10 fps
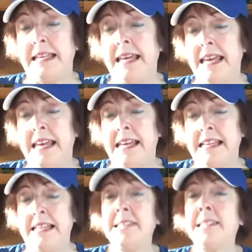
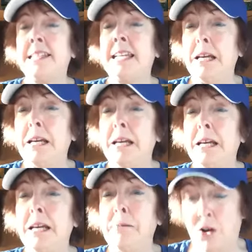King
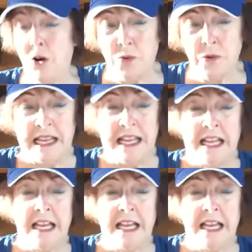Timahoe,